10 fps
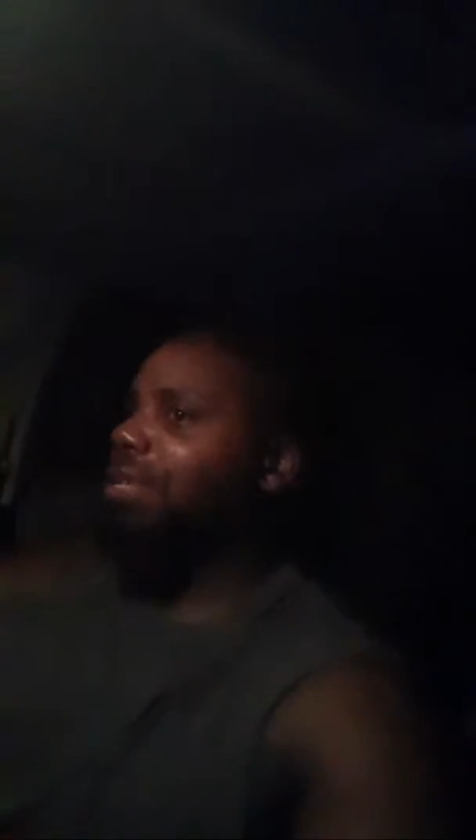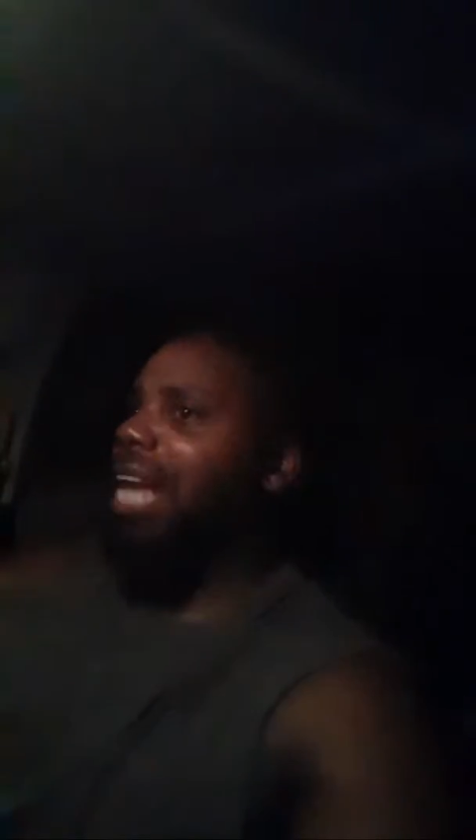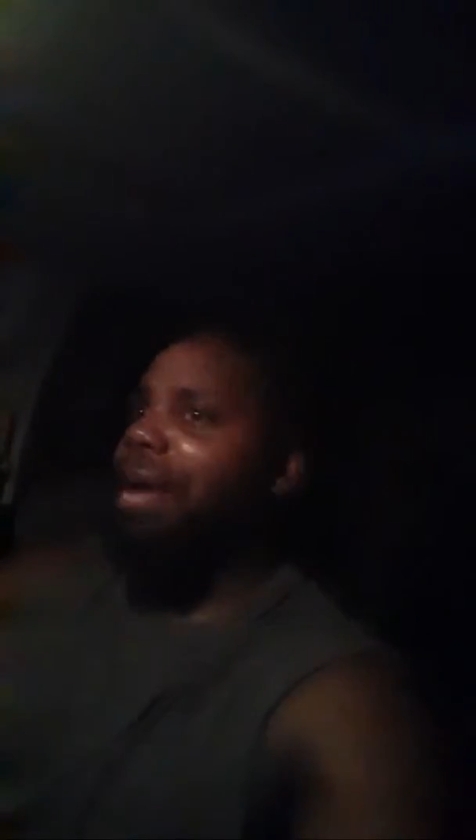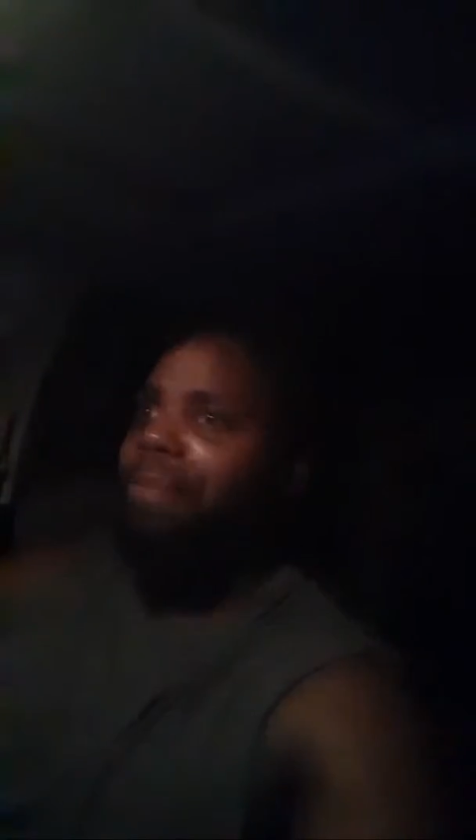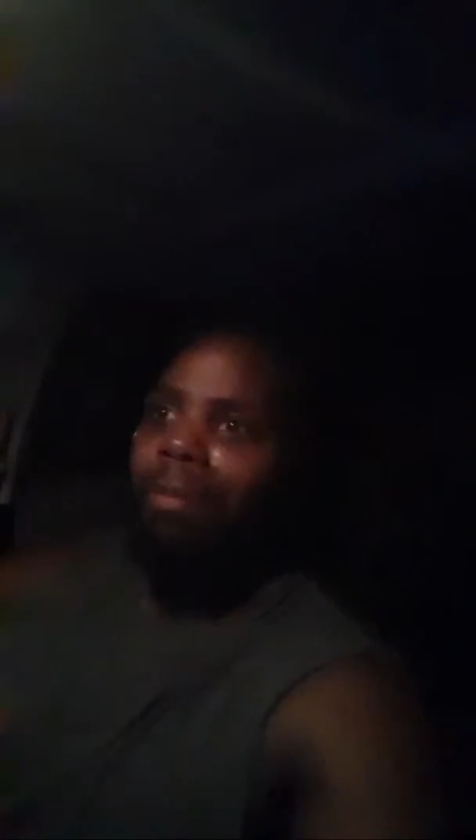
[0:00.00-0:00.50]

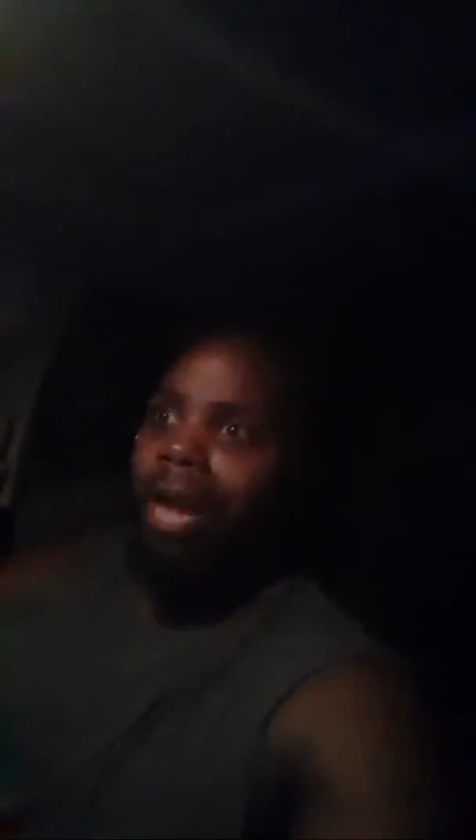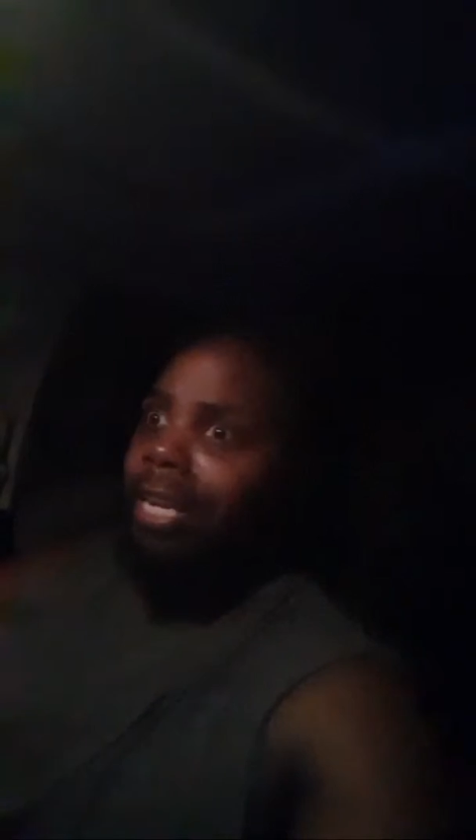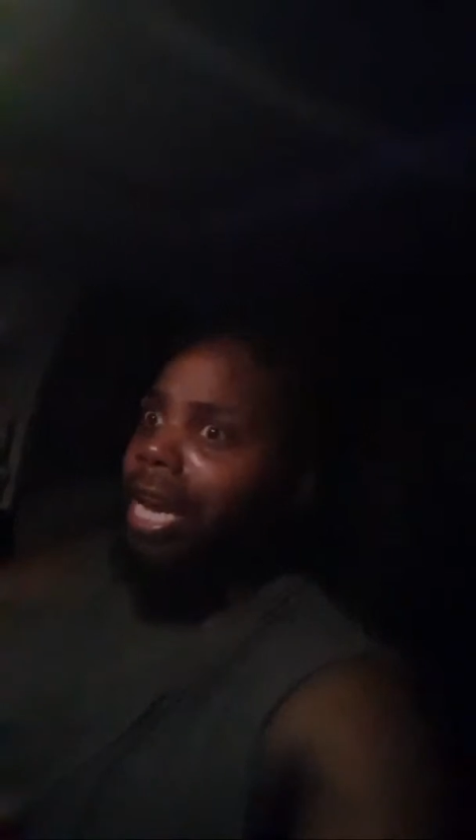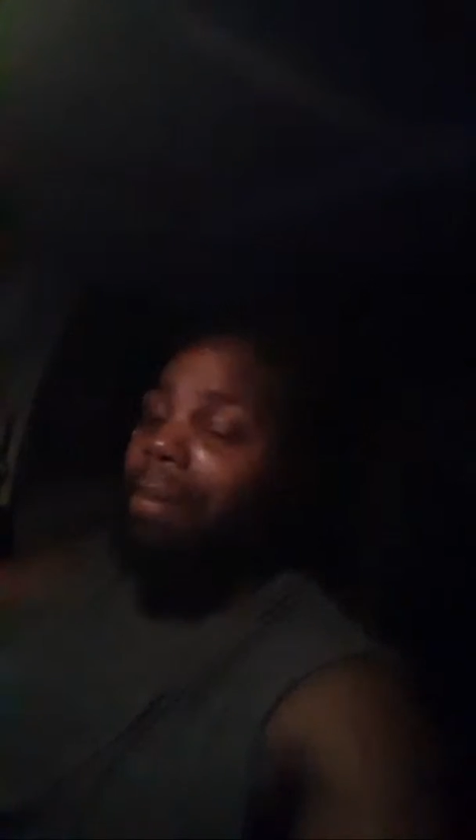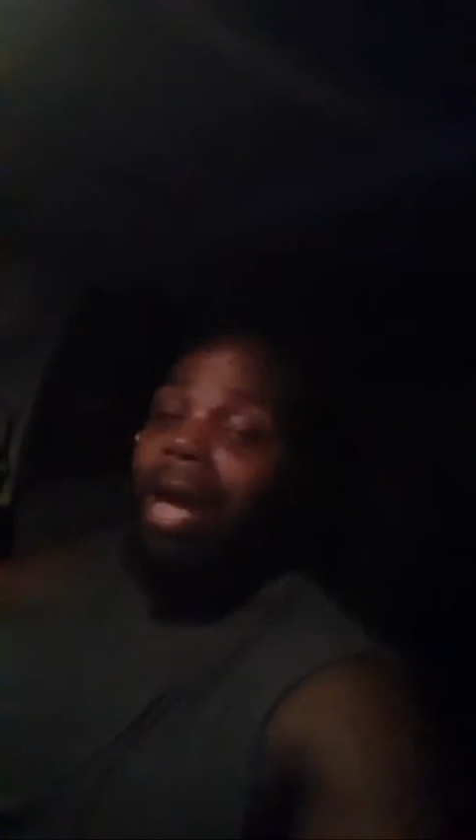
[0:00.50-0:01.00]
They probably like,
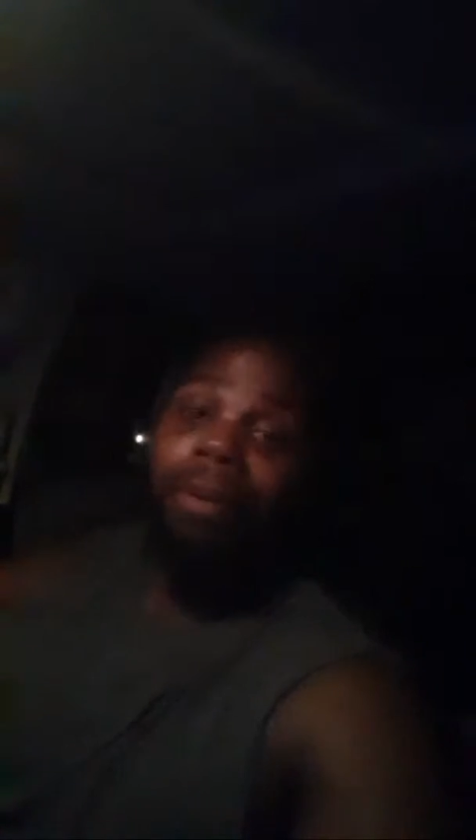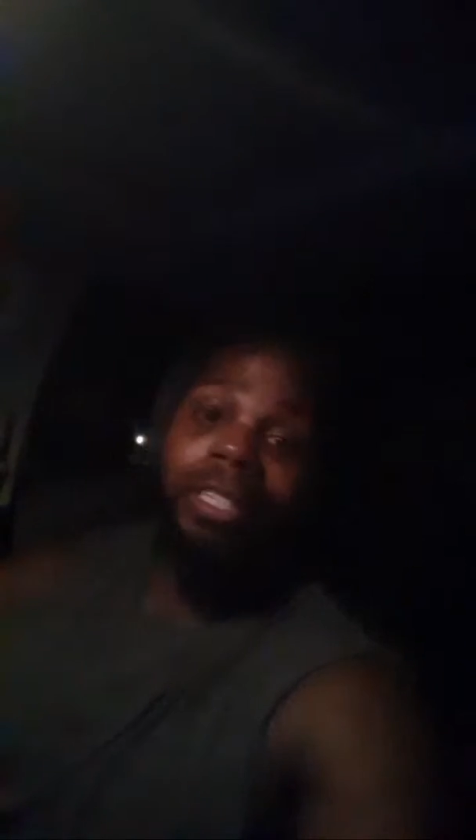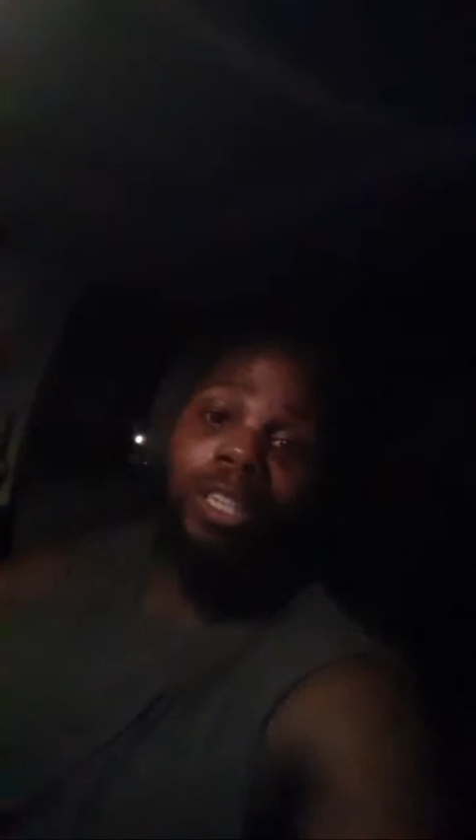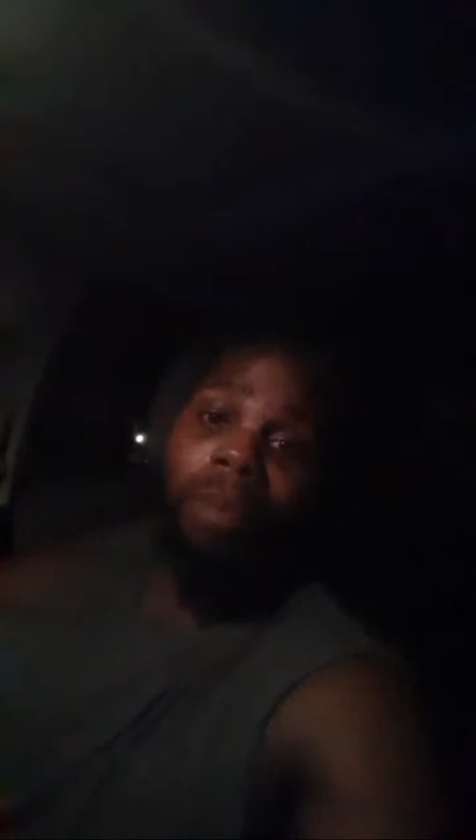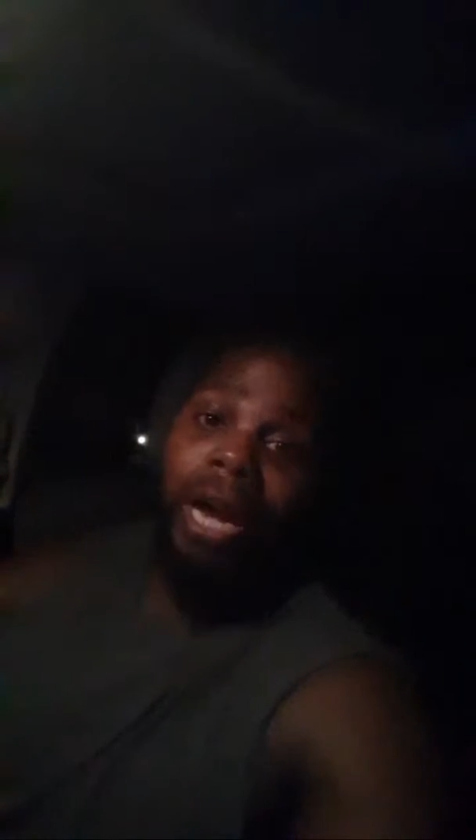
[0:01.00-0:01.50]
yeah, man,
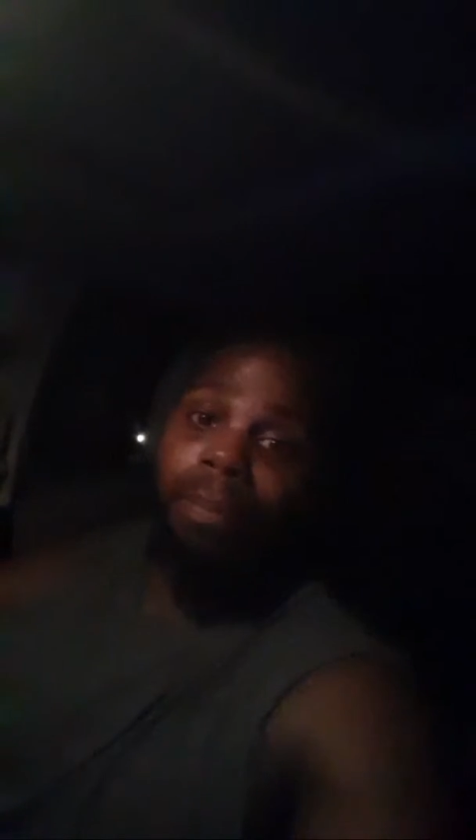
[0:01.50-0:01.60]
somebody